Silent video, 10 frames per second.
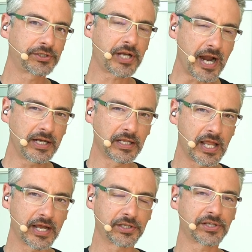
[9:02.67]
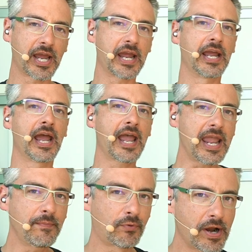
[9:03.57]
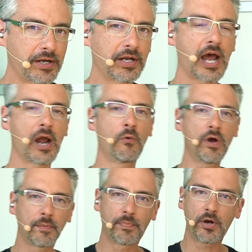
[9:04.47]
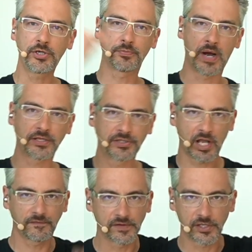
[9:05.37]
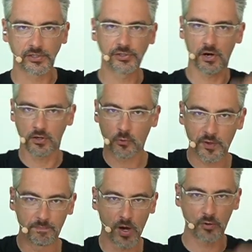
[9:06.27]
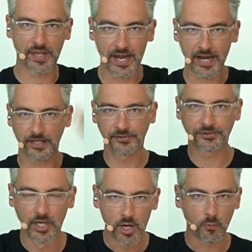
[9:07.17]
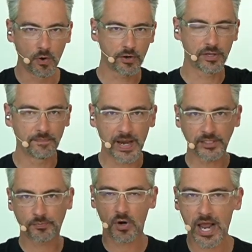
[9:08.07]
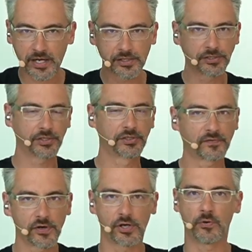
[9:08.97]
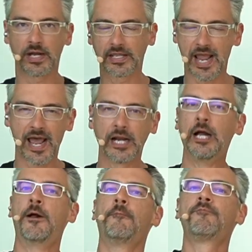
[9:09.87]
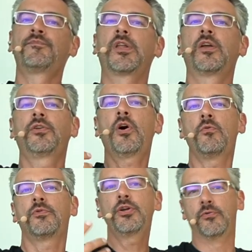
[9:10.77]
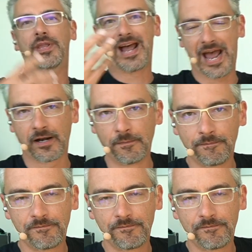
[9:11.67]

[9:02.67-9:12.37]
is kind of like saying, hey, Brent, I want to punch myself in the junk with both hands. What are the best practices for doing that? Don't do that.